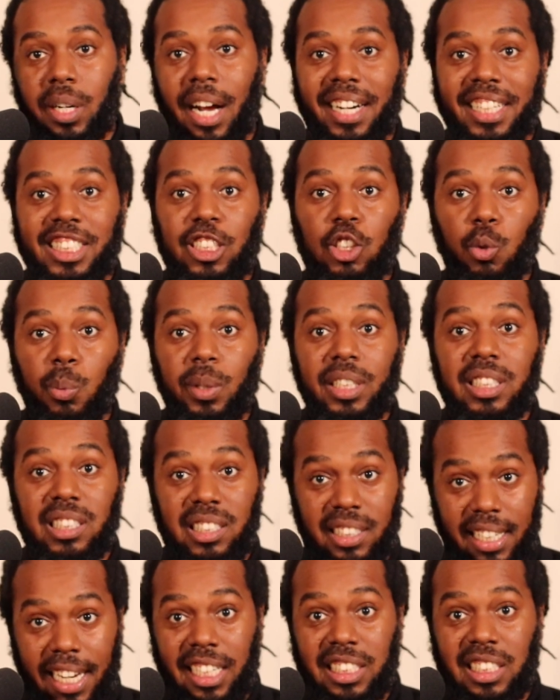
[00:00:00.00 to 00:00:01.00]
Now, these 3
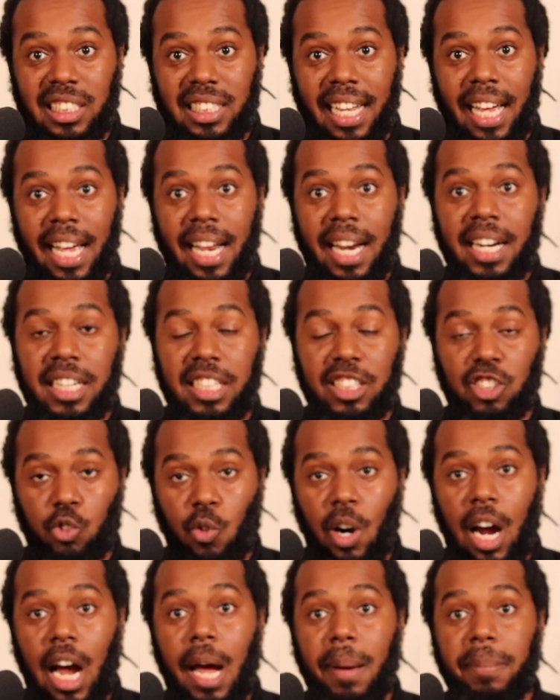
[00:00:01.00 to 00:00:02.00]
stages that
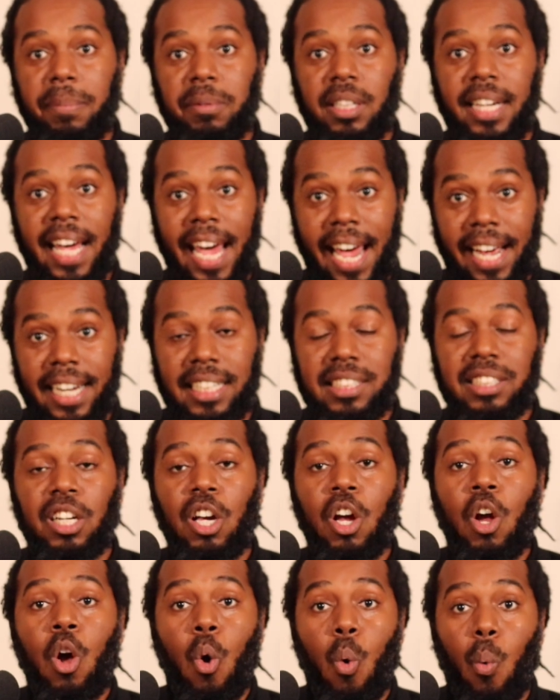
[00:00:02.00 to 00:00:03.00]
described GAS
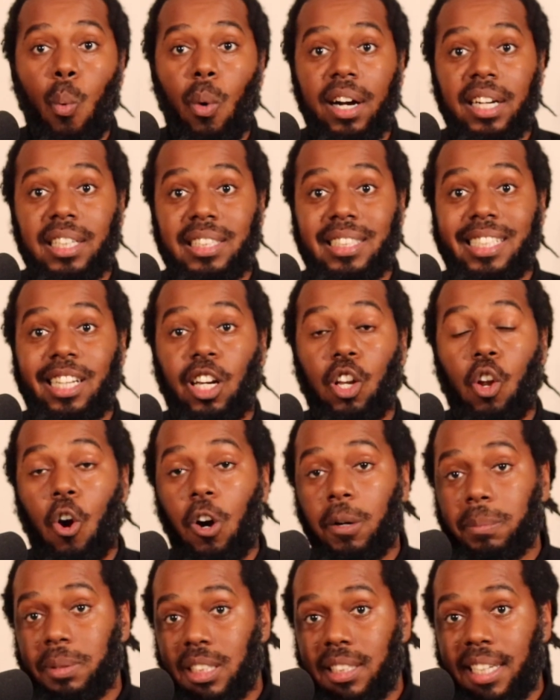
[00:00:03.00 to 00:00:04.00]
was the
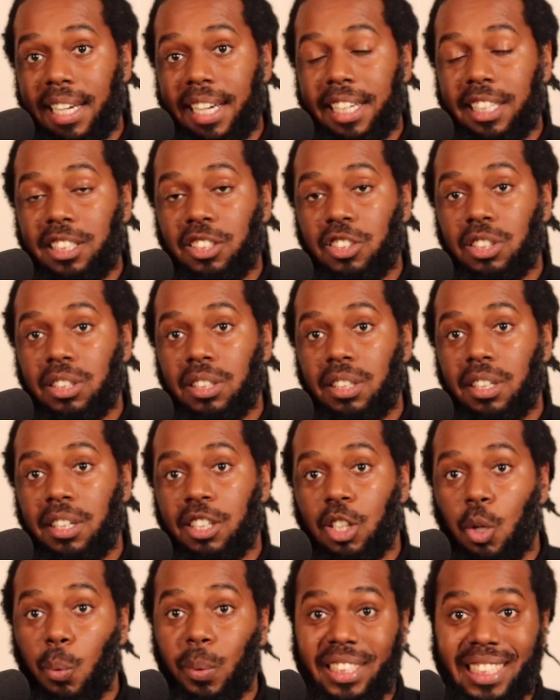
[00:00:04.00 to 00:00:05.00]
alarm stage,
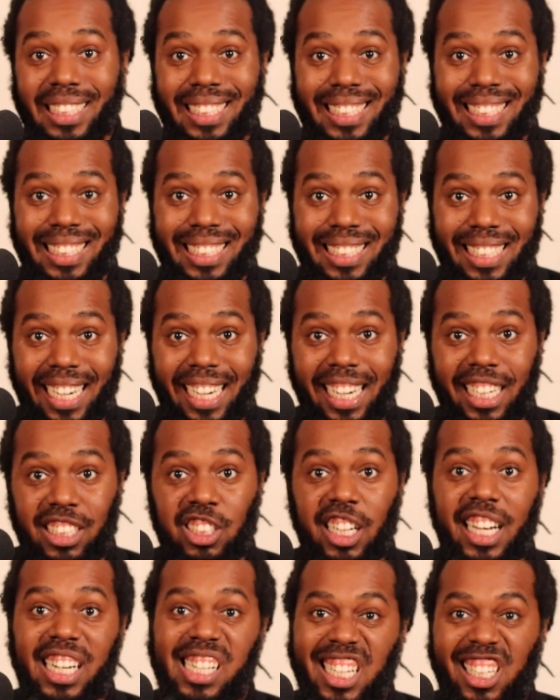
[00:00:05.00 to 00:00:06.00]
the resistance
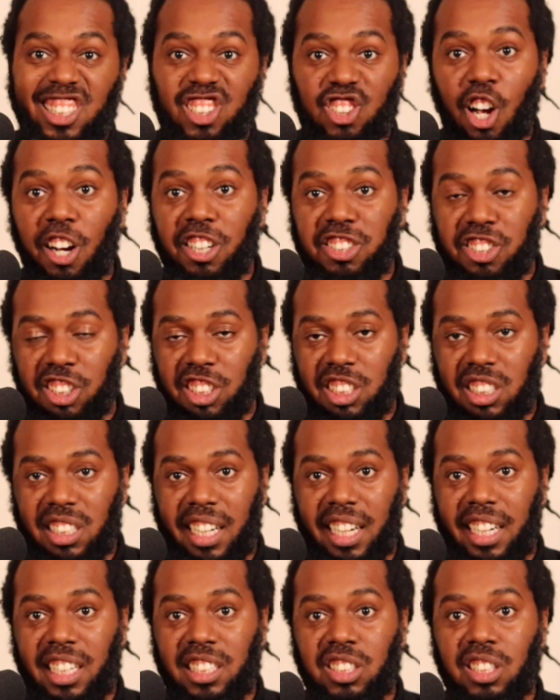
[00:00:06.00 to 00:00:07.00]
stage, and the exhaustion
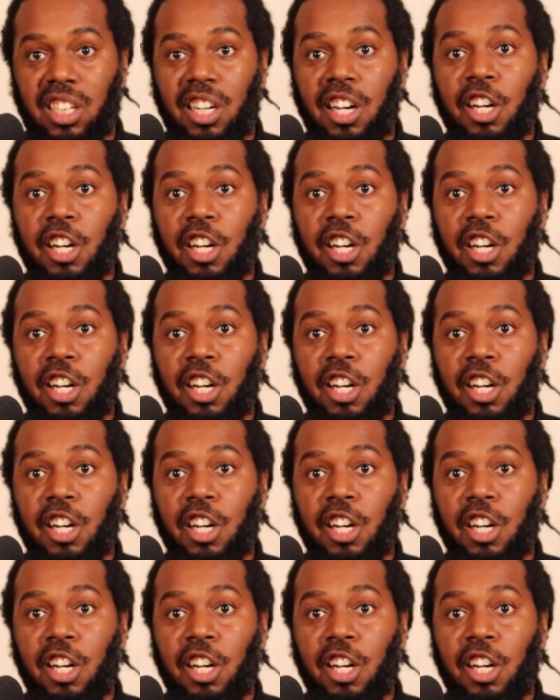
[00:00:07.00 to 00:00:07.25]
stage.